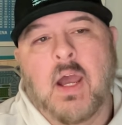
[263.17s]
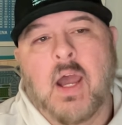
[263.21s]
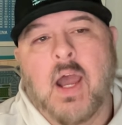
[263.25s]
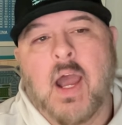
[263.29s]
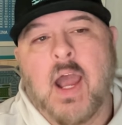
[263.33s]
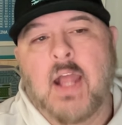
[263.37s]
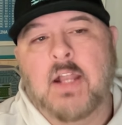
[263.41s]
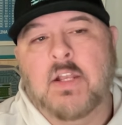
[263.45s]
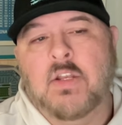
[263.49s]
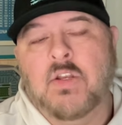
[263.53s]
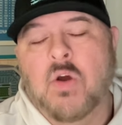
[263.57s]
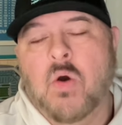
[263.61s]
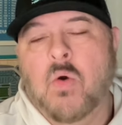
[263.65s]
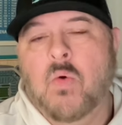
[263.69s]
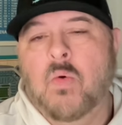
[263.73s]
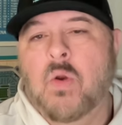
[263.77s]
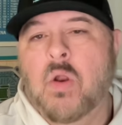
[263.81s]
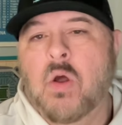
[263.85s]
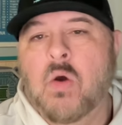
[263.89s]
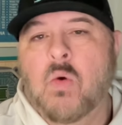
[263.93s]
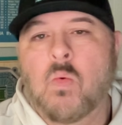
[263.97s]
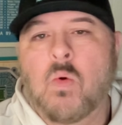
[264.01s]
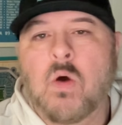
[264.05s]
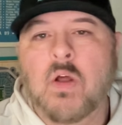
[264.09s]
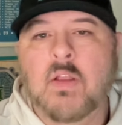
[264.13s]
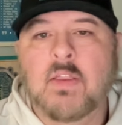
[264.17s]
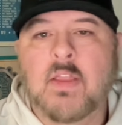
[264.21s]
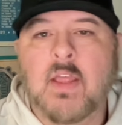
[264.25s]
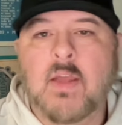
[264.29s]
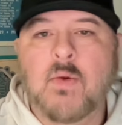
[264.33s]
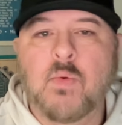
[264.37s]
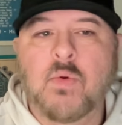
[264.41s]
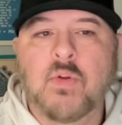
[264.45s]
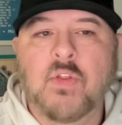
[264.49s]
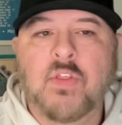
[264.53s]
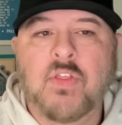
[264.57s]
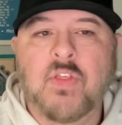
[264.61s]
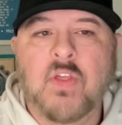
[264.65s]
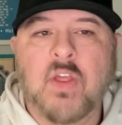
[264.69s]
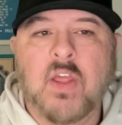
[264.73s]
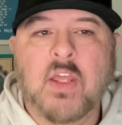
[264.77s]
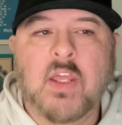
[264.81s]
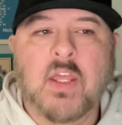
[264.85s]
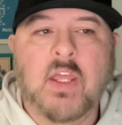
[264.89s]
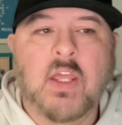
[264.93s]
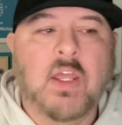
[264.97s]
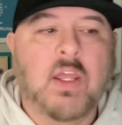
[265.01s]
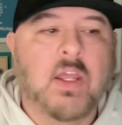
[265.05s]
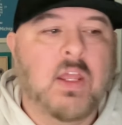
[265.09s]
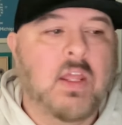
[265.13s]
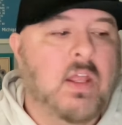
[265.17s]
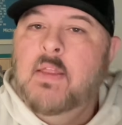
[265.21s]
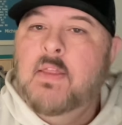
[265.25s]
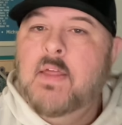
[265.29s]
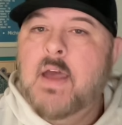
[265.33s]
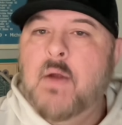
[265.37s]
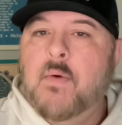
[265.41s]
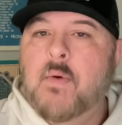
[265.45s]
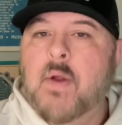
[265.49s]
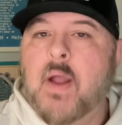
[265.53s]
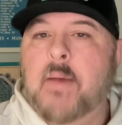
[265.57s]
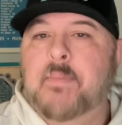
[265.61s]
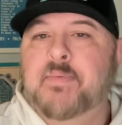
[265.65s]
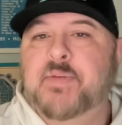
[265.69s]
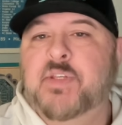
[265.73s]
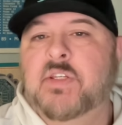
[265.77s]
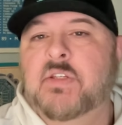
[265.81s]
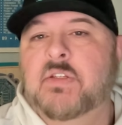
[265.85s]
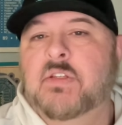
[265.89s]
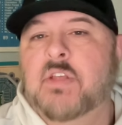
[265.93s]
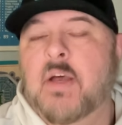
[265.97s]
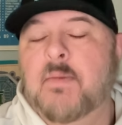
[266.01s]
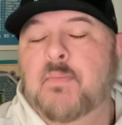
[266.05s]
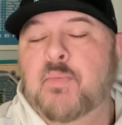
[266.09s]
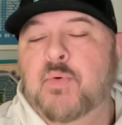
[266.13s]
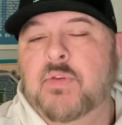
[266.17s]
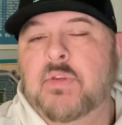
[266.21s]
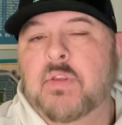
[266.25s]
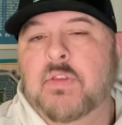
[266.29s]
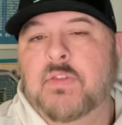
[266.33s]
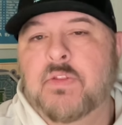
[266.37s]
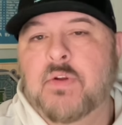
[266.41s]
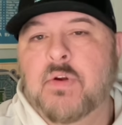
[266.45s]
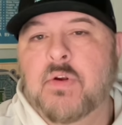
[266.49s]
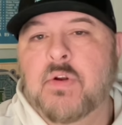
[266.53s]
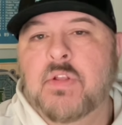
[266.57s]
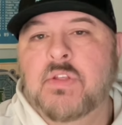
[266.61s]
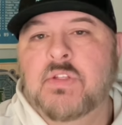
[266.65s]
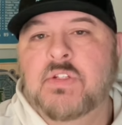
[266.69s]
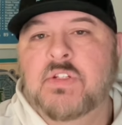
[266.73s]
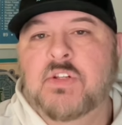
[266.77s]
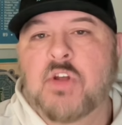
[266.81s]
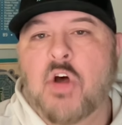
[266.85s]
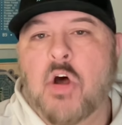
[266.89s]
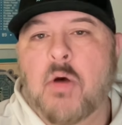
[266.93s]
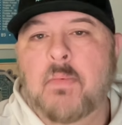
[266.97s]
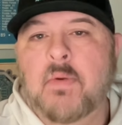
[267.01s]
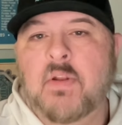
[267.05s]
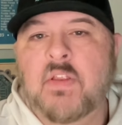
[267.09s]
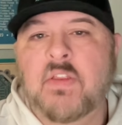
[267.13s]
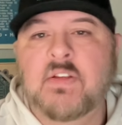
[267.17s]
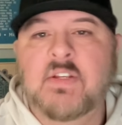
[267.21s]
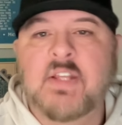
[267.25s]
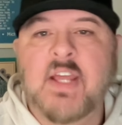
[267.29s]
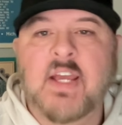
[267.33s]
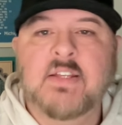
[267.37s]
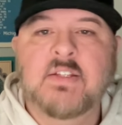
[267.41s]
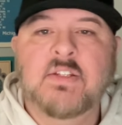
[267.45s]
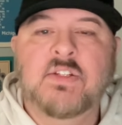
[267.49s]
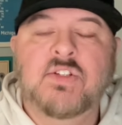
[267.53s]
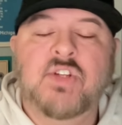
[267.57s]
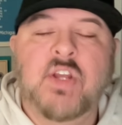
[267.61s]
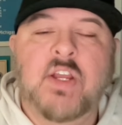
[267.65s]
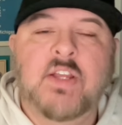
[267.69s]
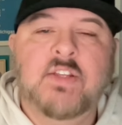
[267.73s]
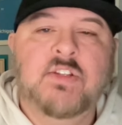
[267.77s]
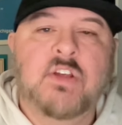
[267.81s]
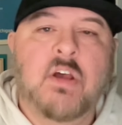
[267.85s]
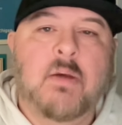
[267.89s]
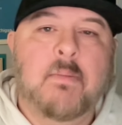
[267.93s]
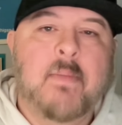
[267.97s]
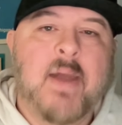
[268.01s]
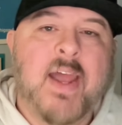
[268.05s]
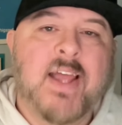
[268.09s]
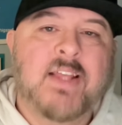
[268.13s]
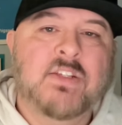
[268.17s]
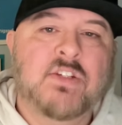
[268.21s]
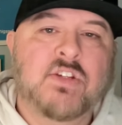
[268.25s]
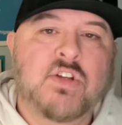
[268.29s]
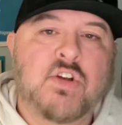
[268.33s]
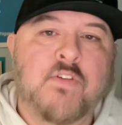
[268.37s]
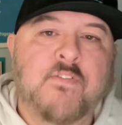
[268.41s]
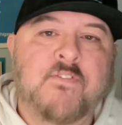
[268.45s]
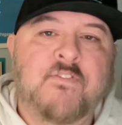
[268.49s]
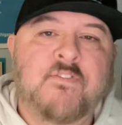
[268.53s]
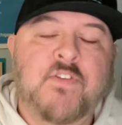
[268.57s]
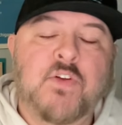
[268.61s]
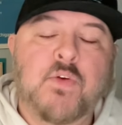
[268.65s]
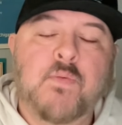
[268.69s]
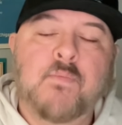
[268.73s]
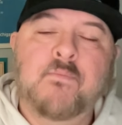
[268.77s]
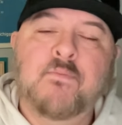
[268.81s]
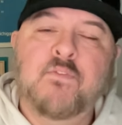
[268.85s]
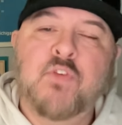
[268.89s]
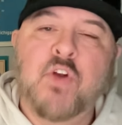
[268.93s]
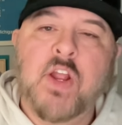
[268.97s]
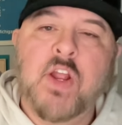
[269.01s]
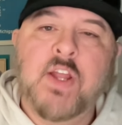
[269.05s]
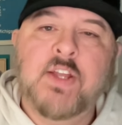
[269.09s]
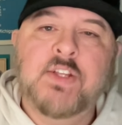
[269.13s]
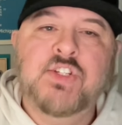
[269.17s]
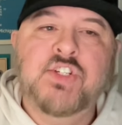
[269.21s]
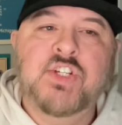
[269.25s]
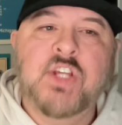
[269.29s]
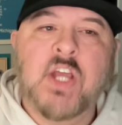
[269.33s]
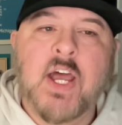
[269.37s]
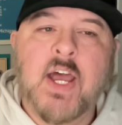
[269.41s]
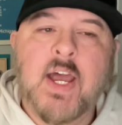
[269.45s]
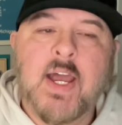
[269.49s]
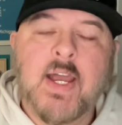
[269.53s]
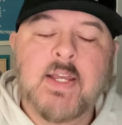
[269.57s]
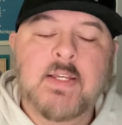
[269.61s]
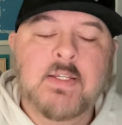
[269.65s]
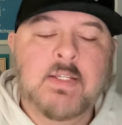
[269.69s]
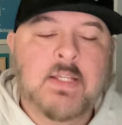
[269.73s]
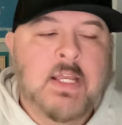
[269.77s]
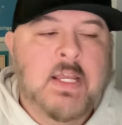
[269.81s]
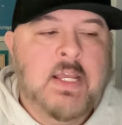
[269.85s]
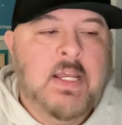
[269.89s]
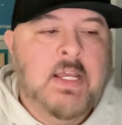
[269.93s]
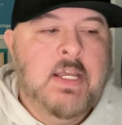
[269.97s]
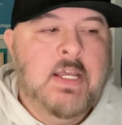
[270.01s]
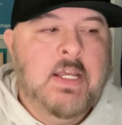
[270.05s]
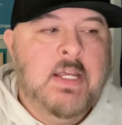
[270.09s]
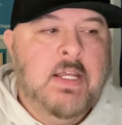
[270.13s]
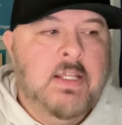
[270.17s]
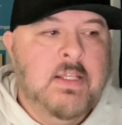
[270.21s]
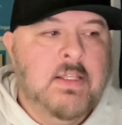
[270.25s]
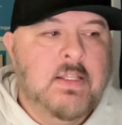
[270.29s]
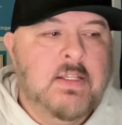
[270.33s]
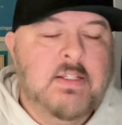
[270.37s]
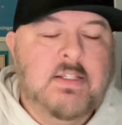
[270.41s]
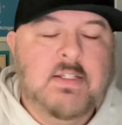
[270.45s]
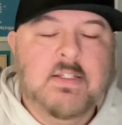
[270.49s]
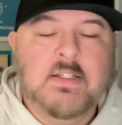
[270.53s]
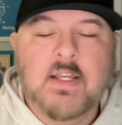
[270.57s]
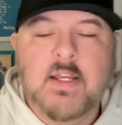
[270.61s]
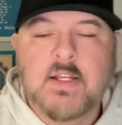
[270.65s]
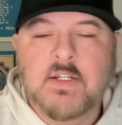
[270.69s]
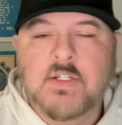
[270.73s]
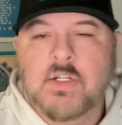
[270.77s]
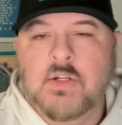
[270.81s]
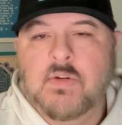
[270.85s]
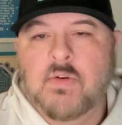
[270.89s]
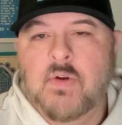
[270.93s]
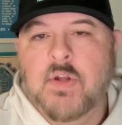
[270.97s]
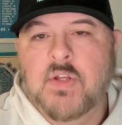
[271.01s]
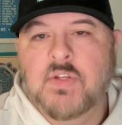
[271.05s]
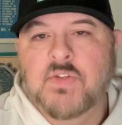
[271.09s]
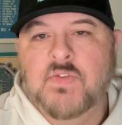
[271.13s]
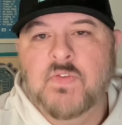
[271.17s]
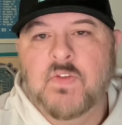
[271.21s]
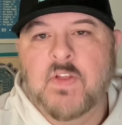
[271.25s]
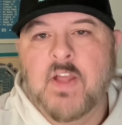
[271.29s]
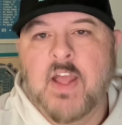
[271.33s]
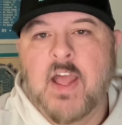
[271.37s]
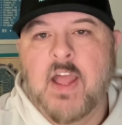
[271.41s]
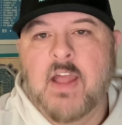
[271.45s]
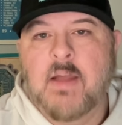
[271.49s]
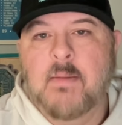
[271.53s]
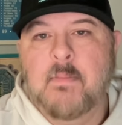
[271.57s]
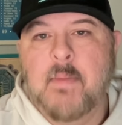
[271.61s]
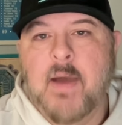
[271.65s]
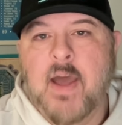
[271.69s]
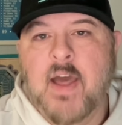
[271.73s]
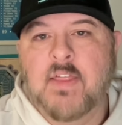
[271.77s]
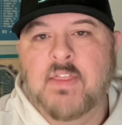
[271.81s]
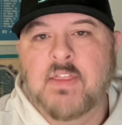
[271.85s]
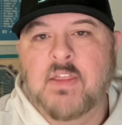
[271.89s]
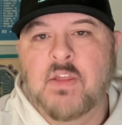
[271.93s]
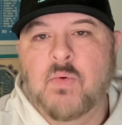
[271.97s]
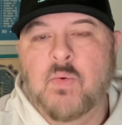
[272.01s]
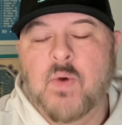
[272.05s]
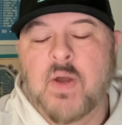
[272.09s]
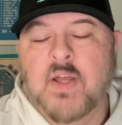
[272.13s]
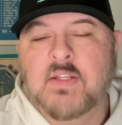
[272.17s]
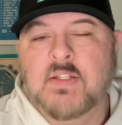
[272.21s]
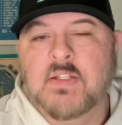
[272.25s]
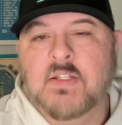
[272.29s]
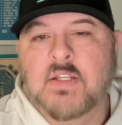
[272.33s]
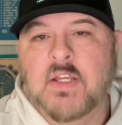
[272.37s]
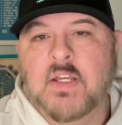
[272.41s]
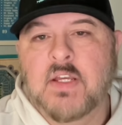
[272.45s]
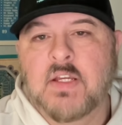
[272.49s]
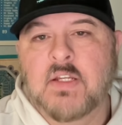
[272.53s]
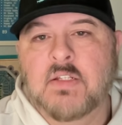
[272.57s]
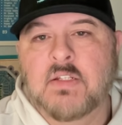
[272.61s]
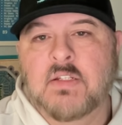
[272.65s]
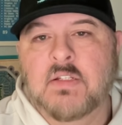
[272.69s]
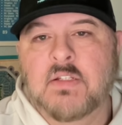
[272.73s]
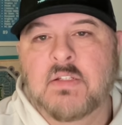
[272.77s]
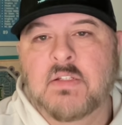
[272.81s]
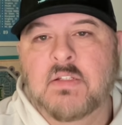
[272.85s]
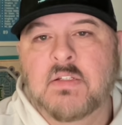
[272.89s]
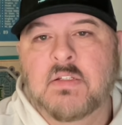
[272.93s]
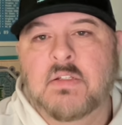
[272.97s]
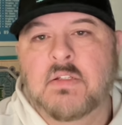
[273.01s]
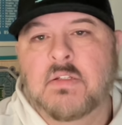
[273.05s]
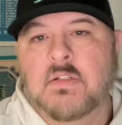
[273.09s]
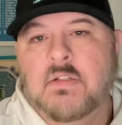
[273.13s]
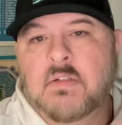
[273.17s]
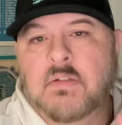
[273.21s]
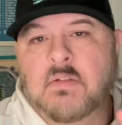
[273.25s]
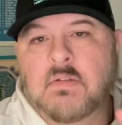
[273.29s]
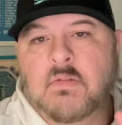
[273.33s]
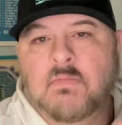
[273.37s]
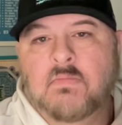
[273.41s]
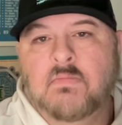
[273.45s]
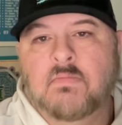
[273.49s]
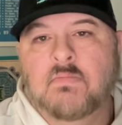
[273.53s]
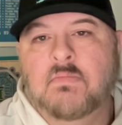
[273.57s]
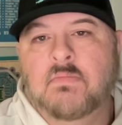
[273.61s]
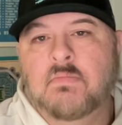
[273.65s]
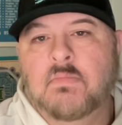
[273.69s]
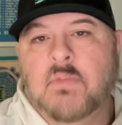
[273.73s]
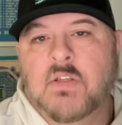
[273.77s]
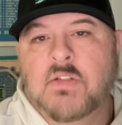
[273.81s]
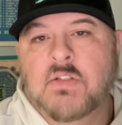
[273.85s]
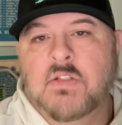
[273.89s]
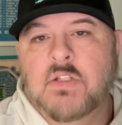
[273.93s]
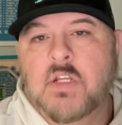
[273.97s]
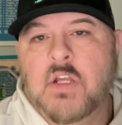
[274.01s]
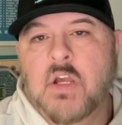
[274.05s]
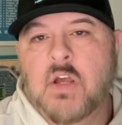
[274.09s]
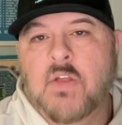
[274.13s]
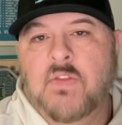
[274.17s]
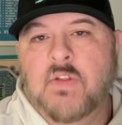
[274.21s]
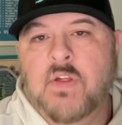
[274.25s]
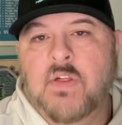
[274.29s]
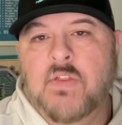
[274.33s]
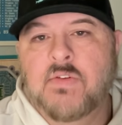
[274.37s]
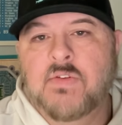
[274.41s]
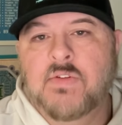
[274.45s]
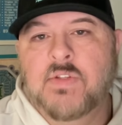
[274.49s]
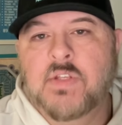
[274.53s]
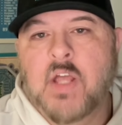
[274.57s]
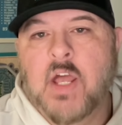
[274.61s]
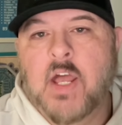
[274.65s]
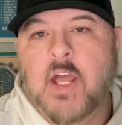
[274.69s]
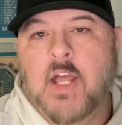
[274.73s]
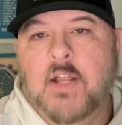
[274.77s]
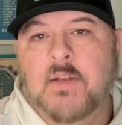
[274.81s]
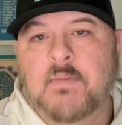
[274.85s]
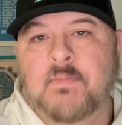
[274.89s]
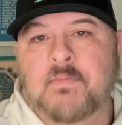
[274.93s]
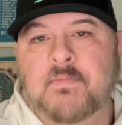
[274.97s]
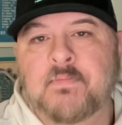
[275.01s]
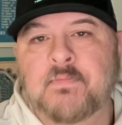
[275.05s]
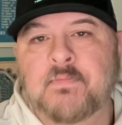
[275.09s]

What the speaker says: I don't know what they were thinking. That wraps us up with the 3rd installment of the Texas Chainsaw Massacre film franchise. This is Aging Gracefully. I am Matthew Essex. I'll see you on the other side.